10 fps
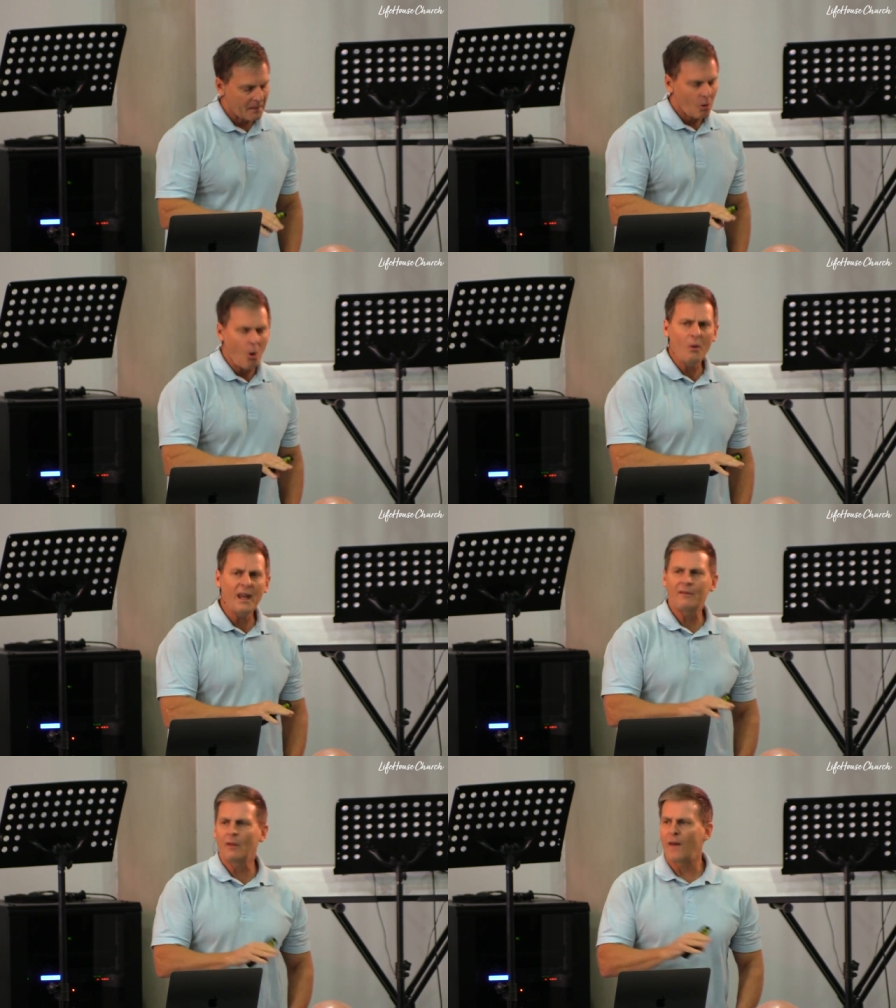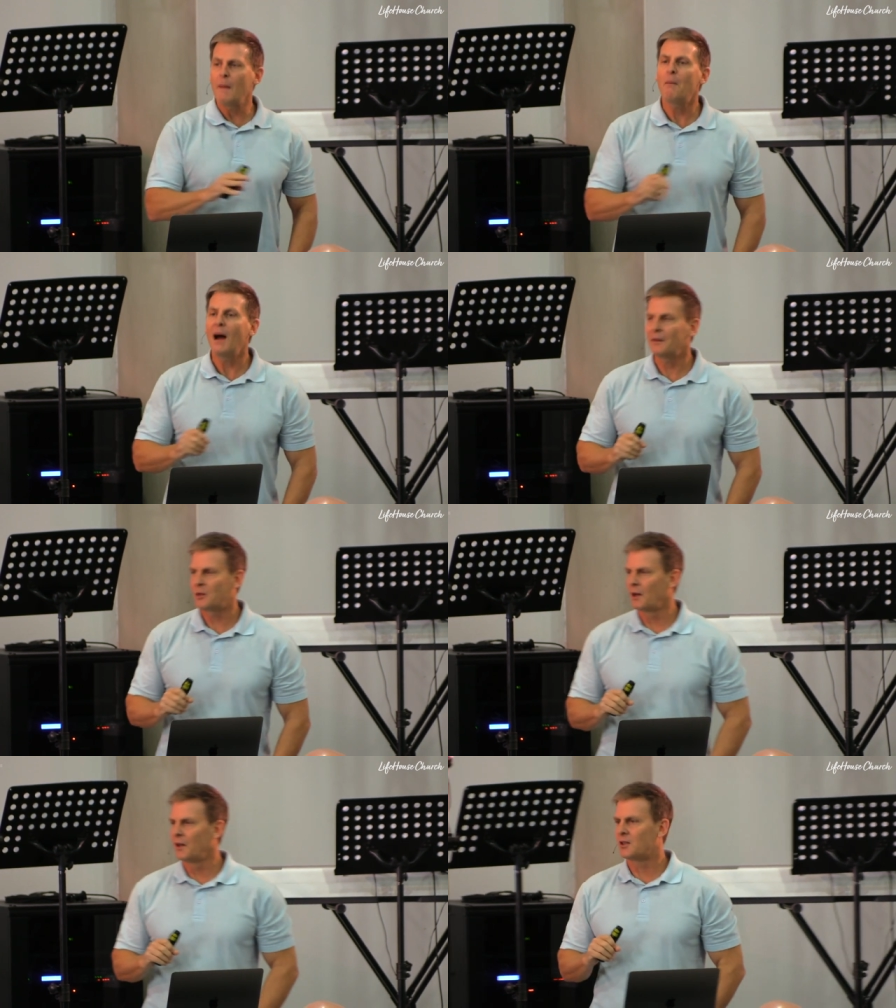Or we have the vampire
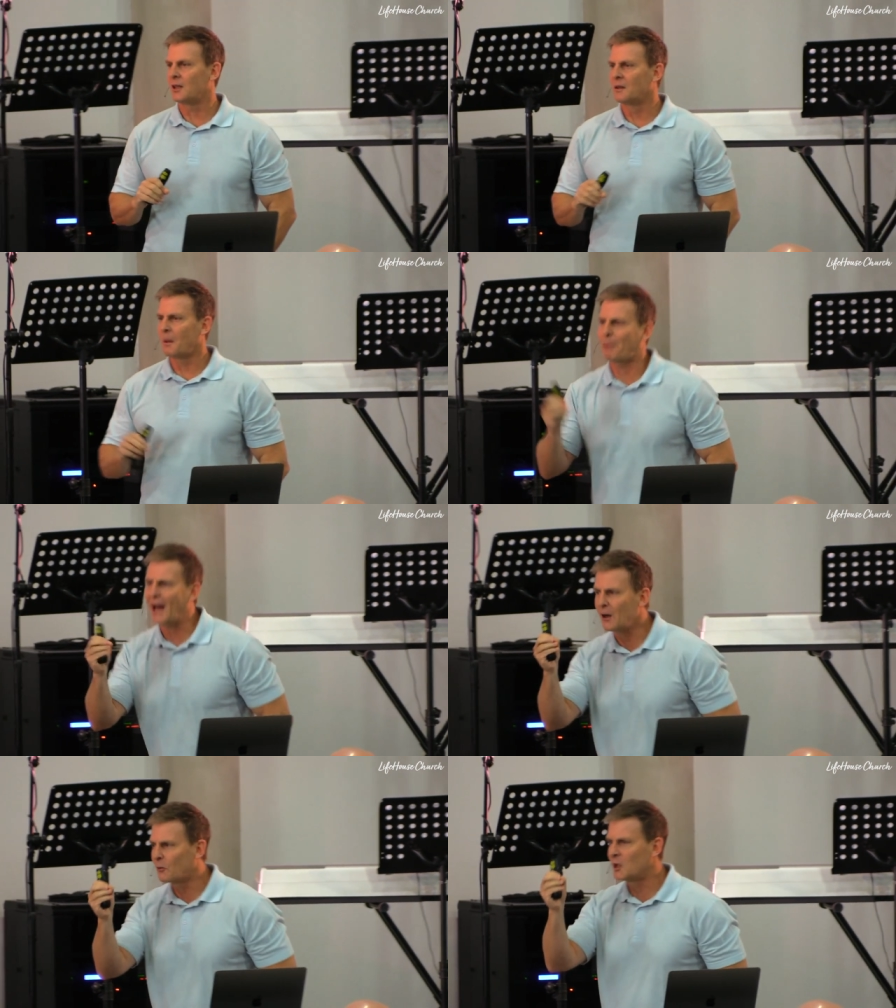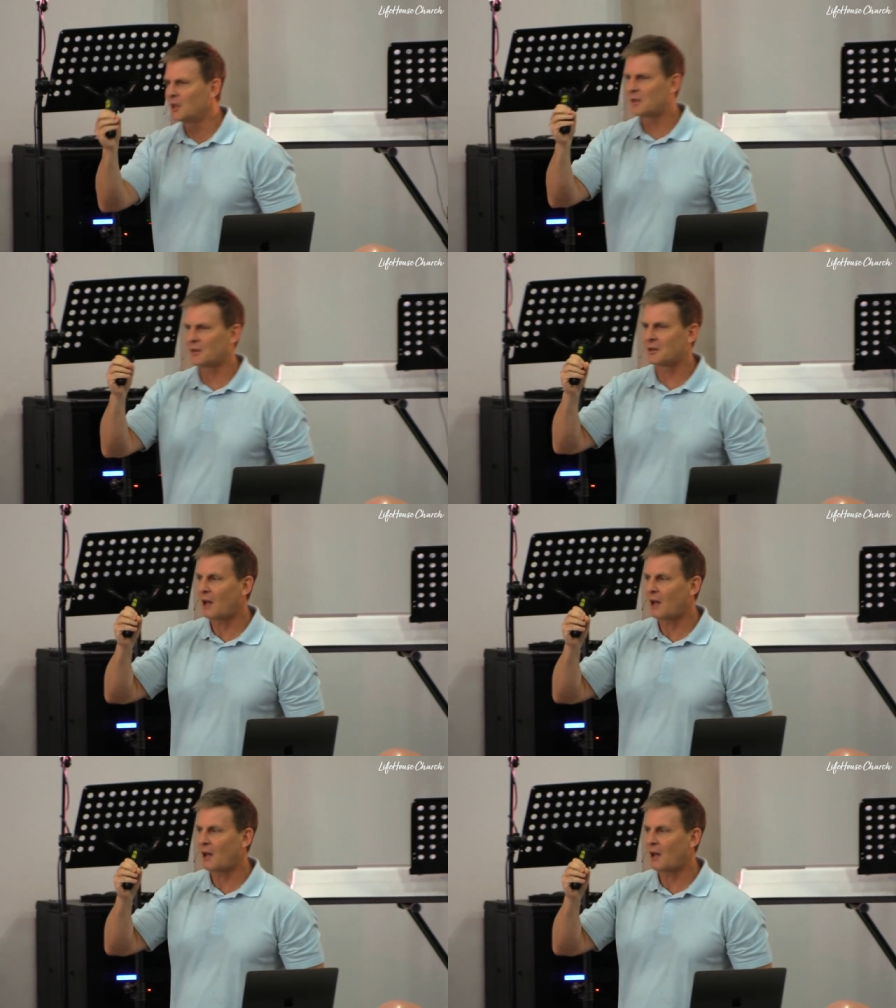theology, the blood of Jesus.